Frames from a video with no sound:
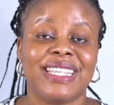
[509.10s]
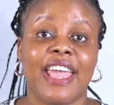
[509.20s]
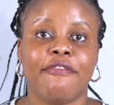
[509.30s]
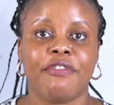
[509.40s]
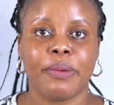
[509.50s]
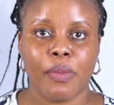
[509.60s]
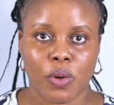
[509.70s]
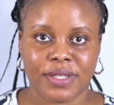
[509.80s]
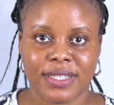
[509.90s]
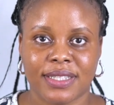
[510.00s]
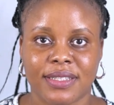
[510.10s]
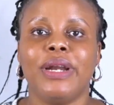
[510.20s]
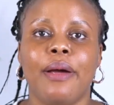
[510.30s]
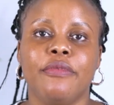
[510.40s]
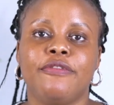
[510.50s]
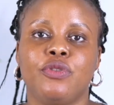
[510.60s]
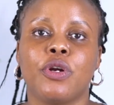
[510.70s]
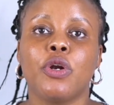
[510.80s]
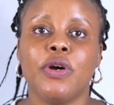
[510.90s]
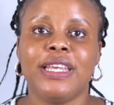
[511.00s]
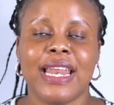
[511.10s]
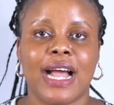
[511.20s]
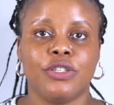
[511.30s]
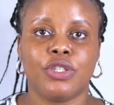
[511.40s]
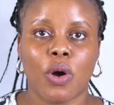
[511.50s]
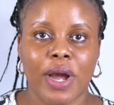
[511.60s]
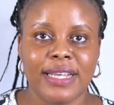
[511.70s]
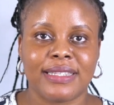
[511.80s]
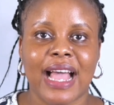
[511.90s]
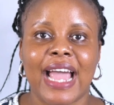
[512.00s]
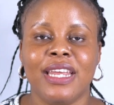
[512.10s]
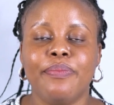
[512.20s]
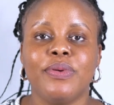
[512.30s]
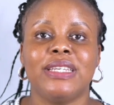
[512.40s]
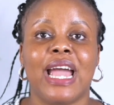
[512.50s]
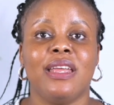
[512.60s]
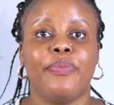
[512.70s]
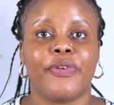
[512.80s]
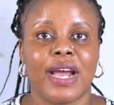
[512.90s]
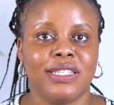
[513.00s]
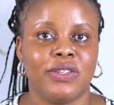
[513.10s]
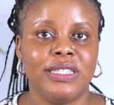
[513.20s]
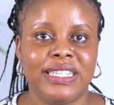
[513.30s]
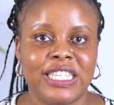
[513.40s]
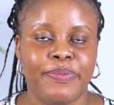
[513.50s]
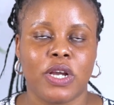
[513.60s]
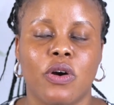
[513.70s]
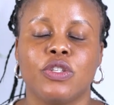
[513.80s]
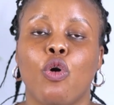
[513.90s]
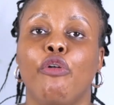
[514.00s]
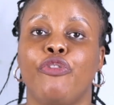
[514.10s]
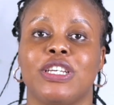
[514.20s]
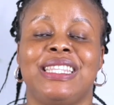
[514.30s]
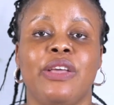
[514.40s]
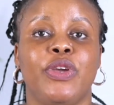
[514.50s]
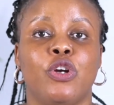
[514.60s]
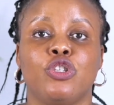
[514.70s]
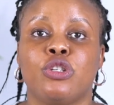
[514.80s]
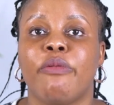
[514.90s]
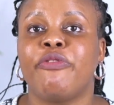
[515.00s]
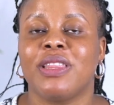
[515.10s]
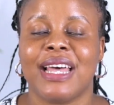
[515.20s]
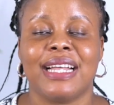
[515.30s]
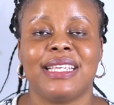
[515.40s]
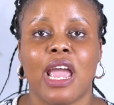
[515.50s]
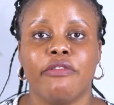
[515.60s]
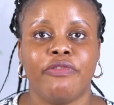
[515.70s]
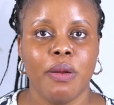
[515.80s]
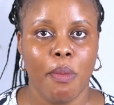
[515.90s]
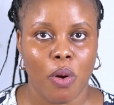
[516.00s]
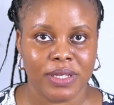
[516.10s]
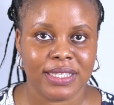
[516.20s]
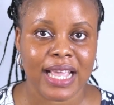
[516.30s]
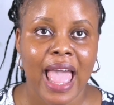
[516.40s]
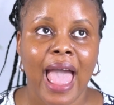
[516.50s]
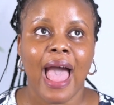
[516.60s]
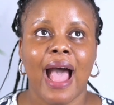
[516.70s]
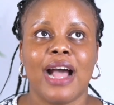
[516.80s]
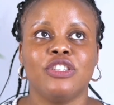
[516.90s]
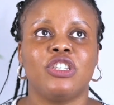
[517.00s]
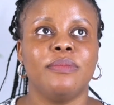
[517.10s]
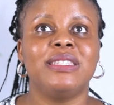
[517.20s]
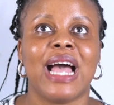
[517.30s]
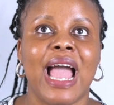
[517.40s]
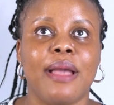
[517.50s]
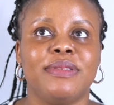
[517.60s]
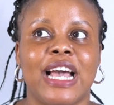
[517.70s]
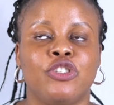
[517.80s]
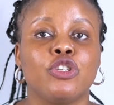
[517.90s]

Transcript: every month. Now move to clothing and toys. I didn't put any price on this because obviously we don't shop for that every month, and sometimes I